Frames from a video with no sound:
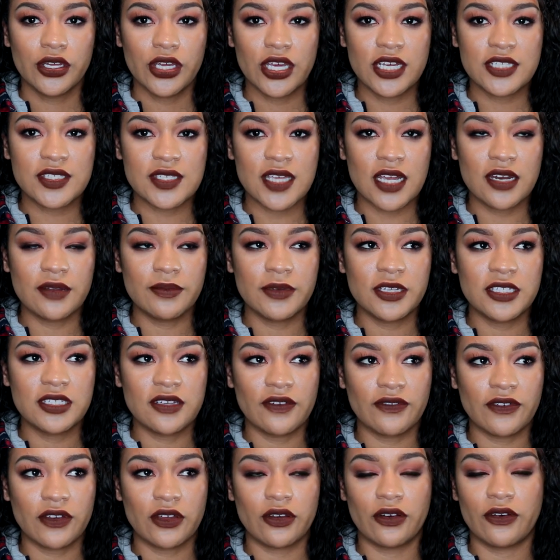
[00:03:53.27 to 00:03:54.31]
it's gonna be
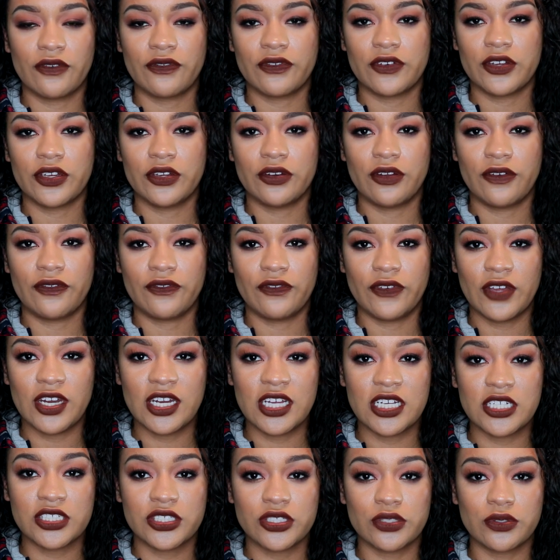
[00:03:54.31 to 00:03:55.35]
difficult for you to
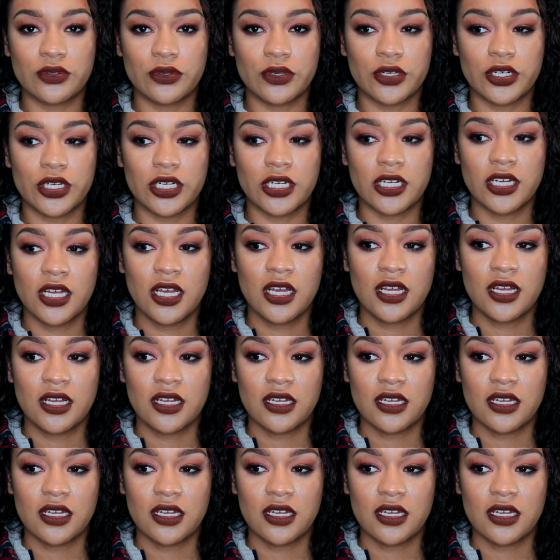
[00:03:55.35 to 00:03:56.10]
finish or